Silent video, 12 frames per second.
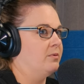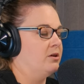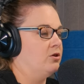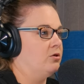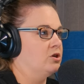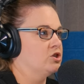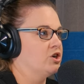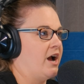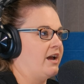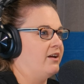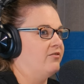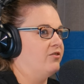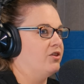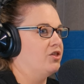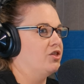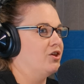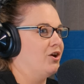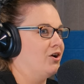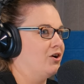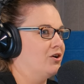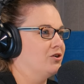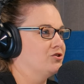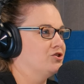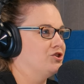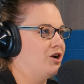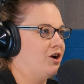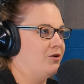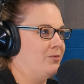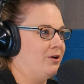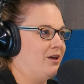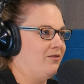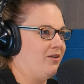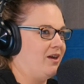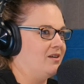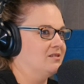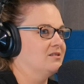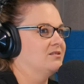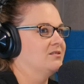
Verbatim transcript: but you can track it for their charitable givings.